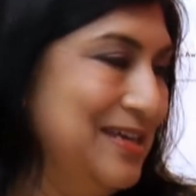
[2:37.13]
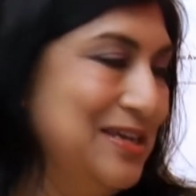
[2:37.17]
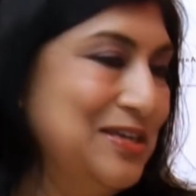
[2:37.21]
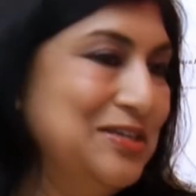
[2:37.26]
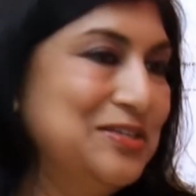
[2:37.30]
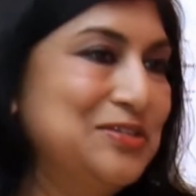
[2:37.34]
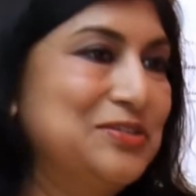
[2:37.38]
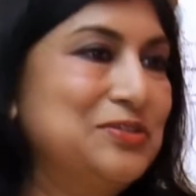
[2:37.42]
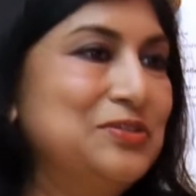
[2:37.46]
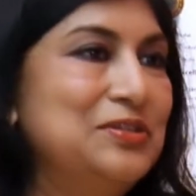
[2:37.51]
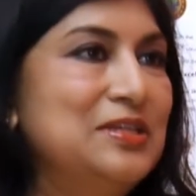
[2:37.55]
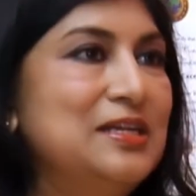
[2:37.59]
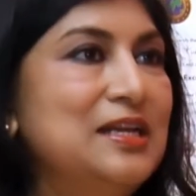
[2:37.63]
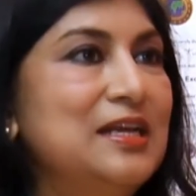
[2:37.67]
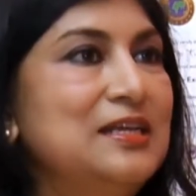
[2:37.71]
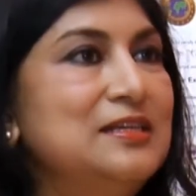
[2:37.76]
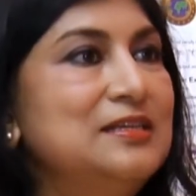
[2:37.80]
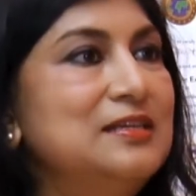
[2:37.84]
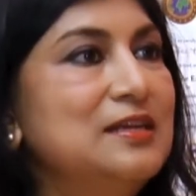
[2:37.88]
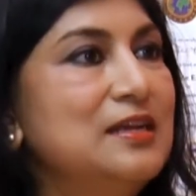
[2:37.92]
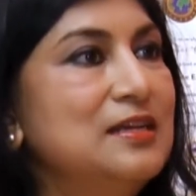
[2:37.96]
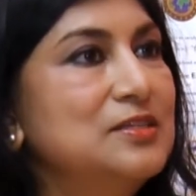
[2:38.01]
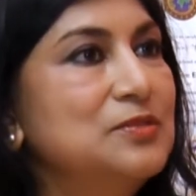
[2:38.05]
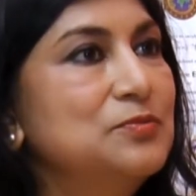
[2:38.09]
Okay. So then I
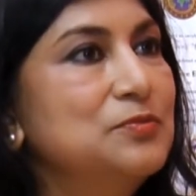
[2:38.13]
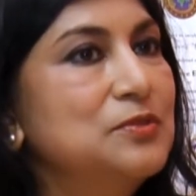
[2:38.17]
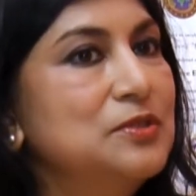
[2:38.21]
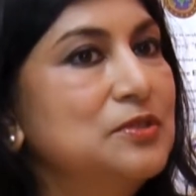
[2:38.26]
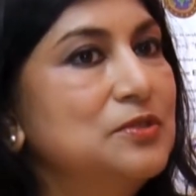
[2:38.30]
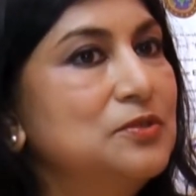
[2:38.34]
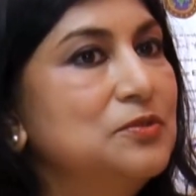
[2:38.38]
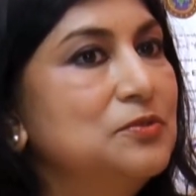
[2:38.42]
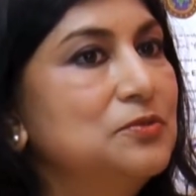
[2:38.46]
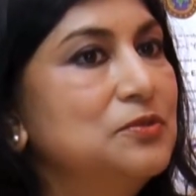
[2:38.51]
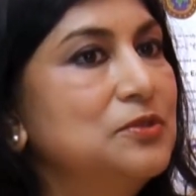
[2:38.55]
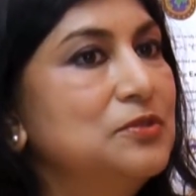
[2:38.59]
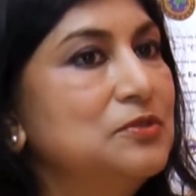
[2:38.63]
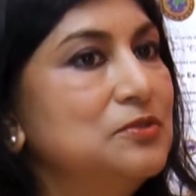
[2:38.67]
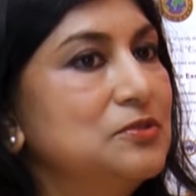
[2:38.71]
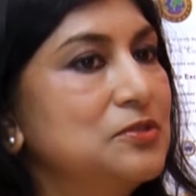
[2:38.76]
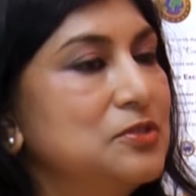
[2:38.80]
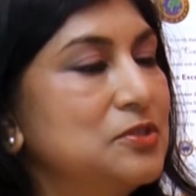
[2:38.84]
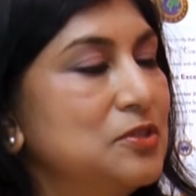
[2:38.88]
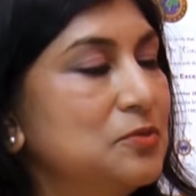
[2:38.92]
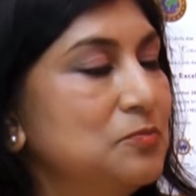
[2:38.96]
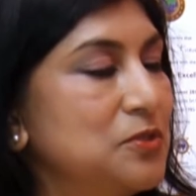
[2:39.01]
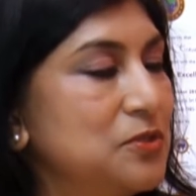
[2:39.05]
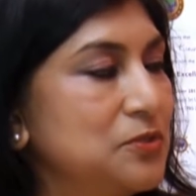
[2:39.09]
transferred to
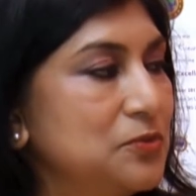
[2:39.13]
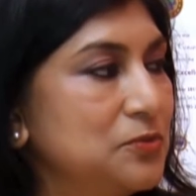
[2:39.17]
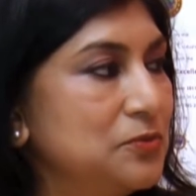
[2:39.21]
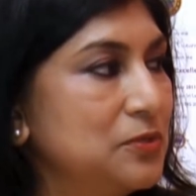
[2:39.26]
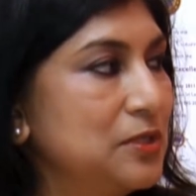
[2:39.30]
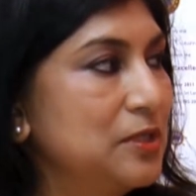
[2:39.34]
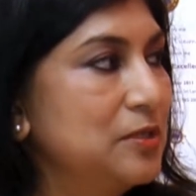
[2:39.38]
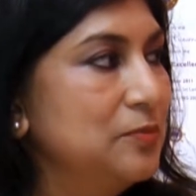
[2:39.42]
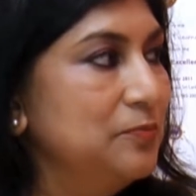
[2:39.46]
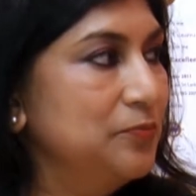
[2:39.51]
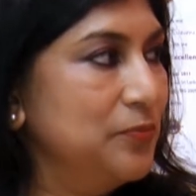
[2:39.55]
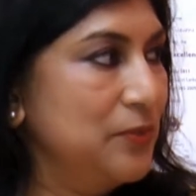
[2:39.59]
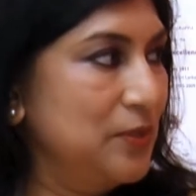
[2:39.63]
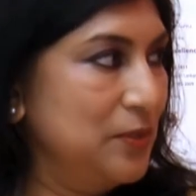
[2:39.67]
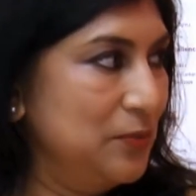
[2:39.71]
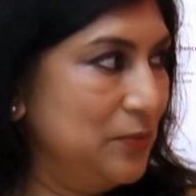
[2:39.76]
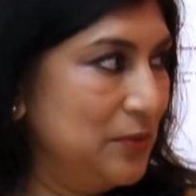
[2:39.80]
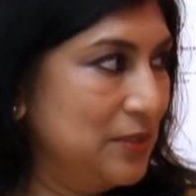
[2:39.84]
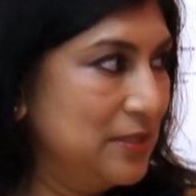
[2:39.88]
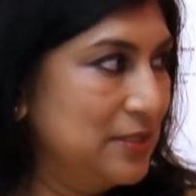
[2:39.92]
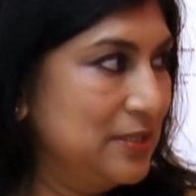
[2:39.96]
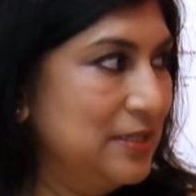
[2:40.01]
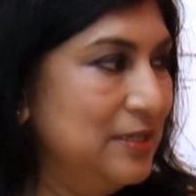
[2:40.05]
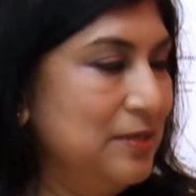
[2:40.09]
University of Missouri,
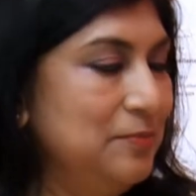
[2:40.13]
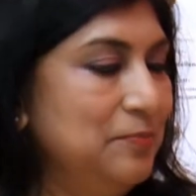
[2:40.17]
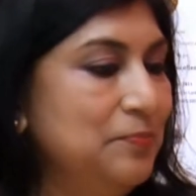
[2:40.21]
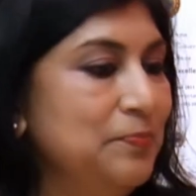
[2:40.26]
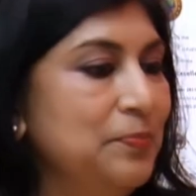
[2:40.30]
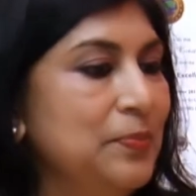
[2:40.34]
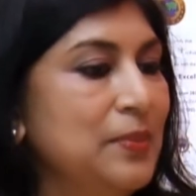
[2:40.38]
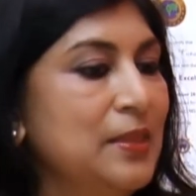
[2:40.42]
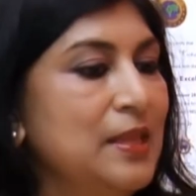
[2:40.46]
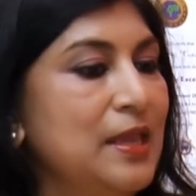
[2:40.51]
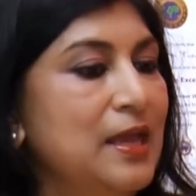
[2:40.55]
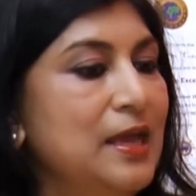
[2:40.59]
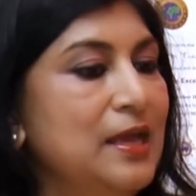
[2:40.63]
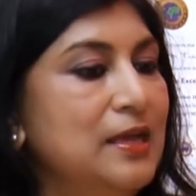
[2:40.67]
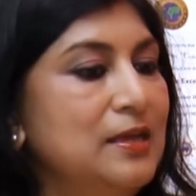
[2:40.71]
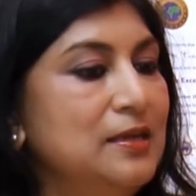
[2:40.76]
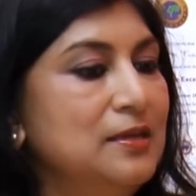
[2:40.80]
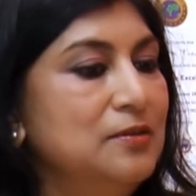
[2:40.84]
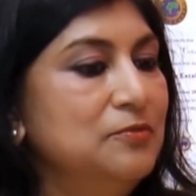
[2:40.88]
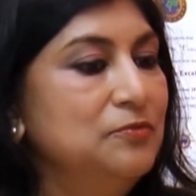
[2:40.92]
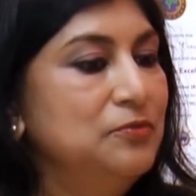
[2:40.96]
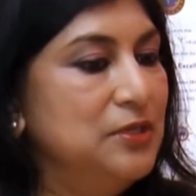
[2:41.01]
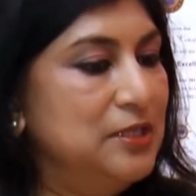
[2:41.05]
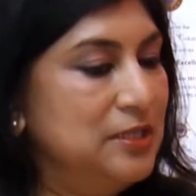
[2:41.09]
USA,
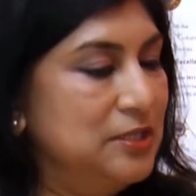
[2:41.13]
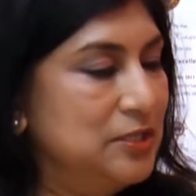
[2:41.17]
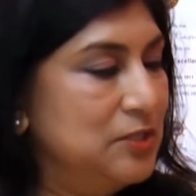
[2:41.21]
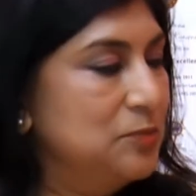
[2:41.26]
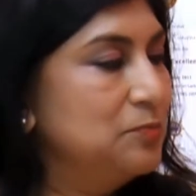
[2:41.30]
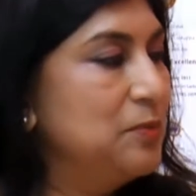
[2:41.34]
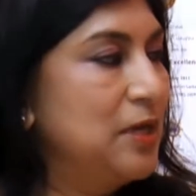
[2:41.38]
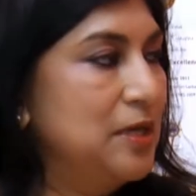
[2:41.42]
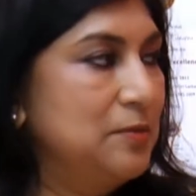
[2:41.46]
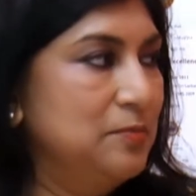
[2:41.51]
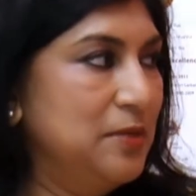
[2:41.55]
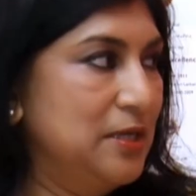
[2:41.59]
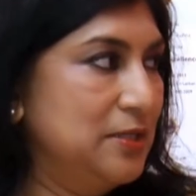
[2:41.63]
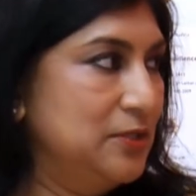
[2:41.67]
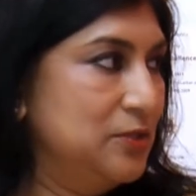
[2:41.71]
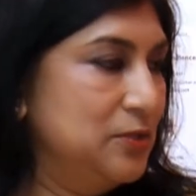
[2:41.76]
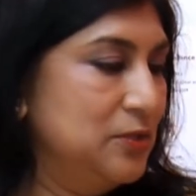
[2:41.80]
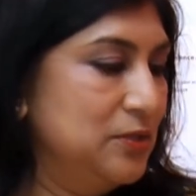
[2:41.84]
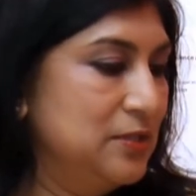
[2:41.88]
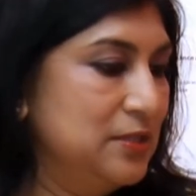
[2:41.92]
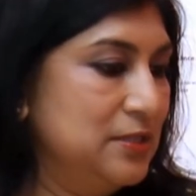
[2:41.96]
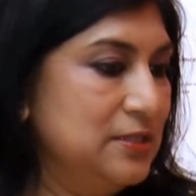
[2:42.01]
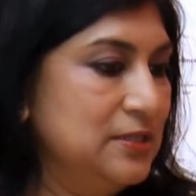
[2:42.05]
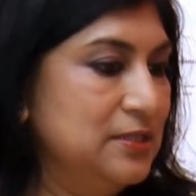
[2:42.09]
and finished my
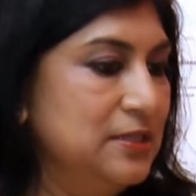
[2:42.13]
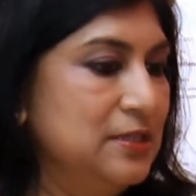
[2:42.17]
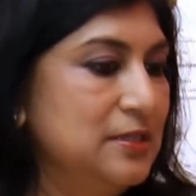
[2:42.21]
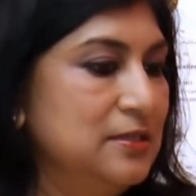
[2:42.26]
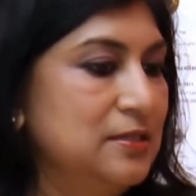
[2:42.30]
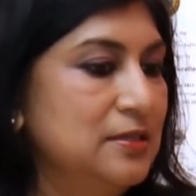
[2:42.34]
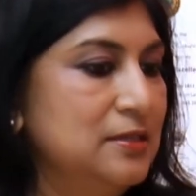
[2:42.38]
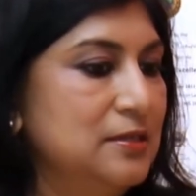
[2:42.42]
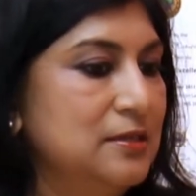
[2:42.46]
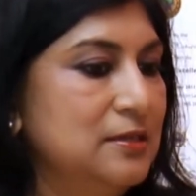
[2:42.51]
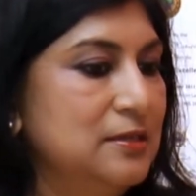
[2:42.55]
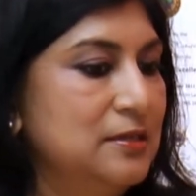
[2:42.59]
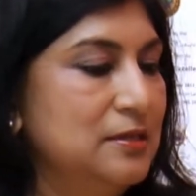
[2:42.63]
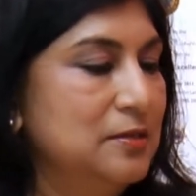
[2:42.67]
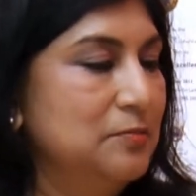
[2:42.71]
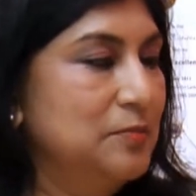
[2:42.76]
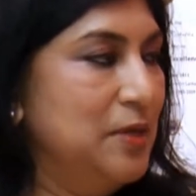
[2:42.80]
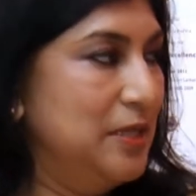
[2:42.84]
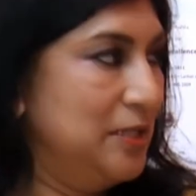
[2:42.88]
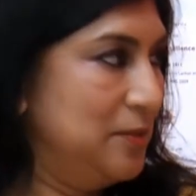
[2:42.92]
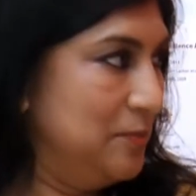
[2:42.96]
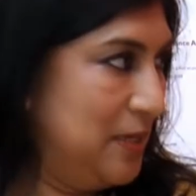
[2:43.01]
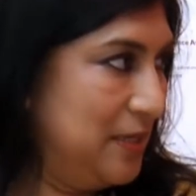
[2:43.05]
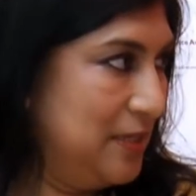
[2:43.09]
bachelor's in
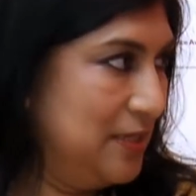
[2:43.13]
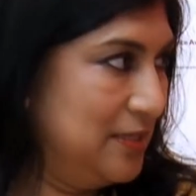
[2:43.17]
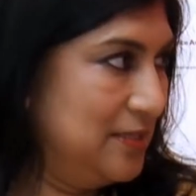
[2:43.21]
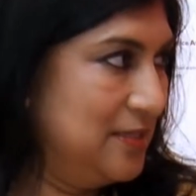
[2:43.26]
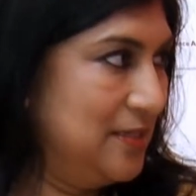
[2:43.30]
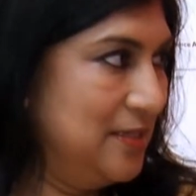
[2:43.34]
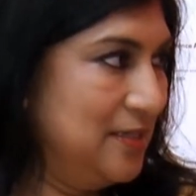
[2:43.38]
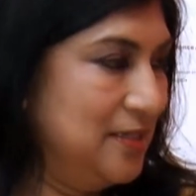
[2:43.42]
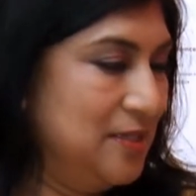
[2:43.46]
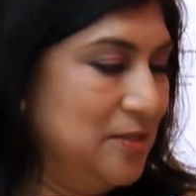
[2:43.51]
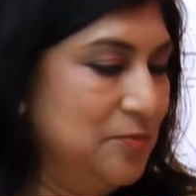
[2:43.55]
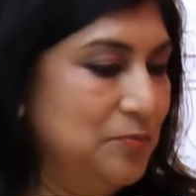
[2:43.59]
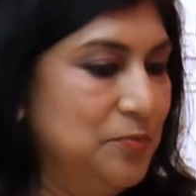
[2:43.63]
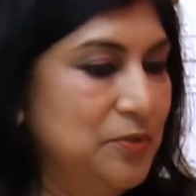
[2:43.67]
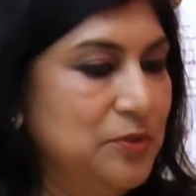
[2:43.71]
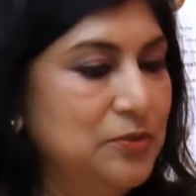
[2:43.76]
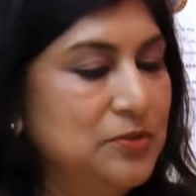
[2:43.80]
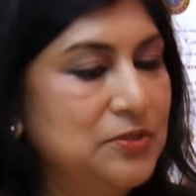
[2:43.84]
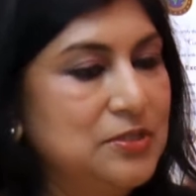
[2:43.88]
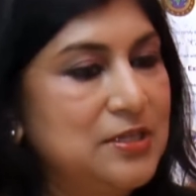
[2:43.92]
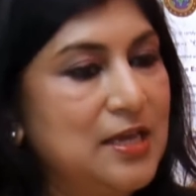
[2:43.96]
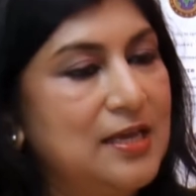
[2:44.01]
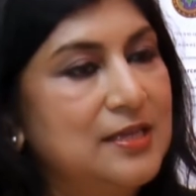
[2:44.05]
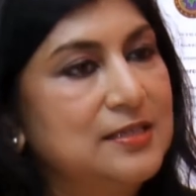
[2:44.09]
mathematics and
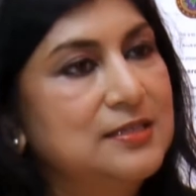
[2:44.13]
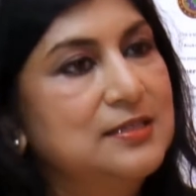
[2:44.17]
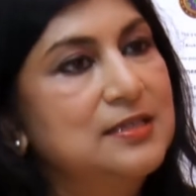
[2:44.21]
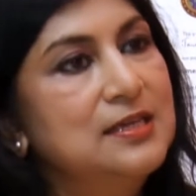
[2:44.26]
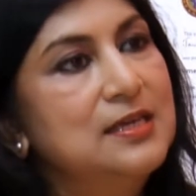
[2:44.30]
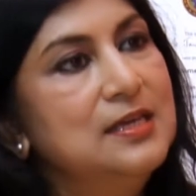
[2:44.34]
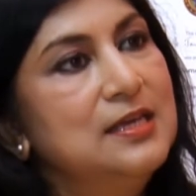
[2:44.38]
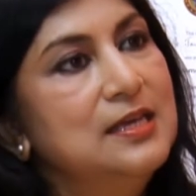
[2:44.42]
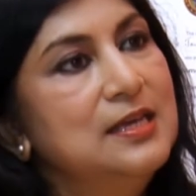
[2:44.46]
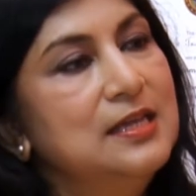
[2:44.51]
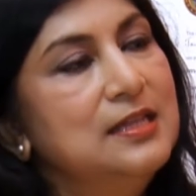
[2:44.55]
computer science. Okay.